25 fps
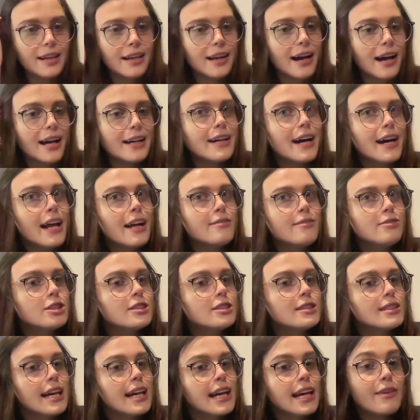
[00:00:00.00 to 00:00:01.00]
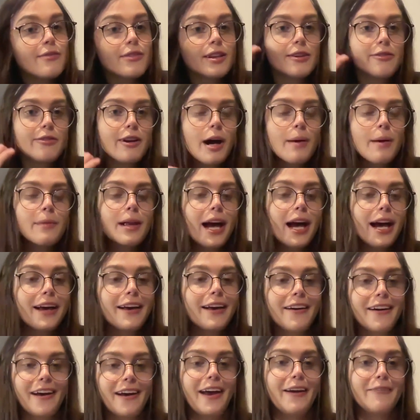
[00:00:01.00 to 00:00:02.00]
I kind of just like, even if I'm like,
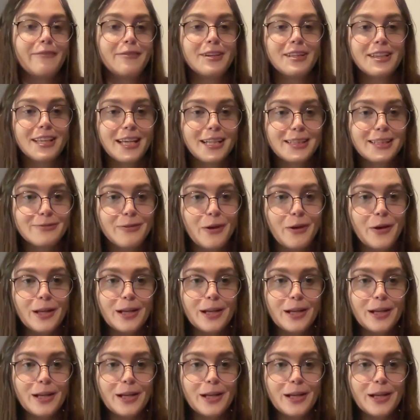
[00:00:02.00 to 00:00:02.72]
everything's falling